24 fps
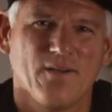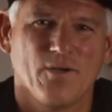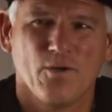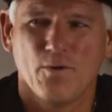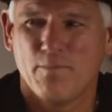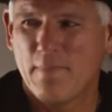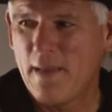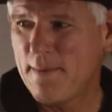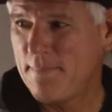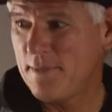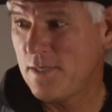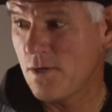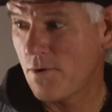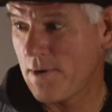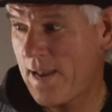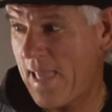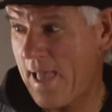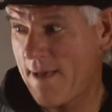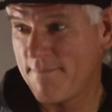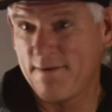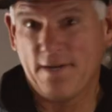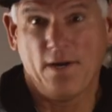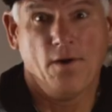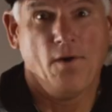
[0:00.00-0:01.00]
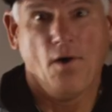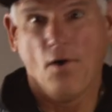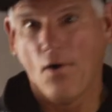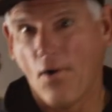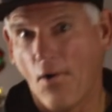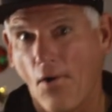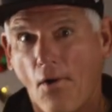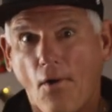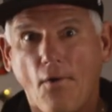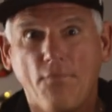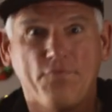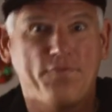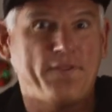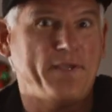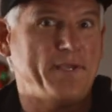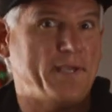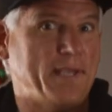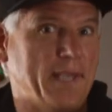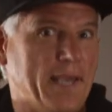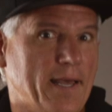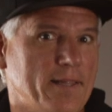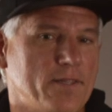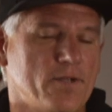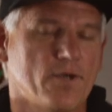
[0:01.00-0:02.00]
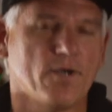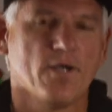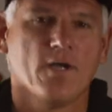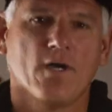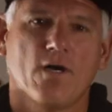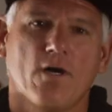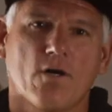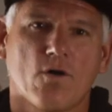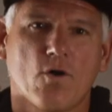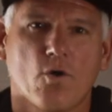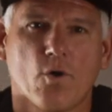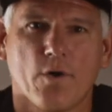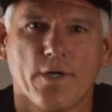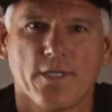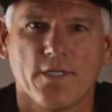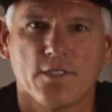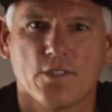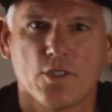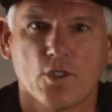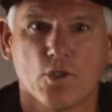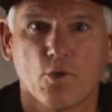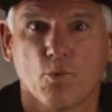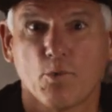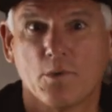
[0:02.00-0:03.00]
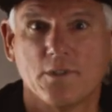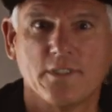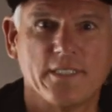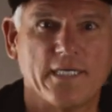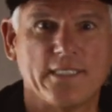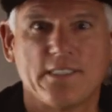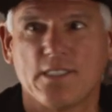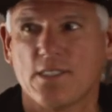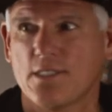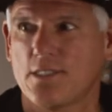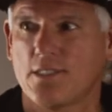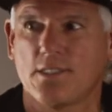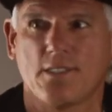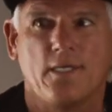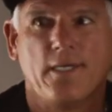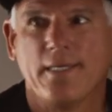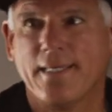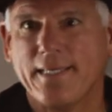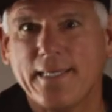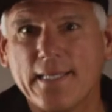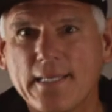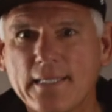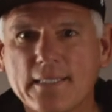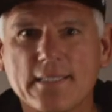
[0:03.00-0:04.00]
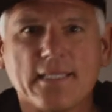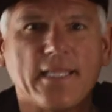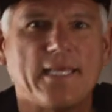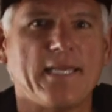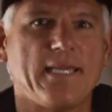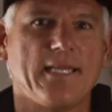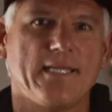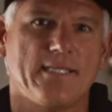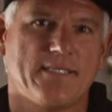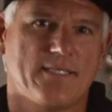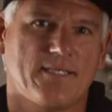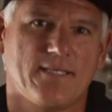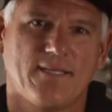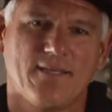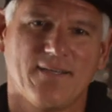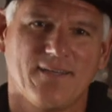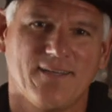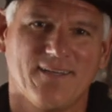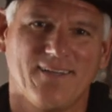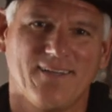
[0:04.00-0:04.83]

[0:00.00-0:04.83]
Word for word: who maybe don't have it all together according to the religious elite.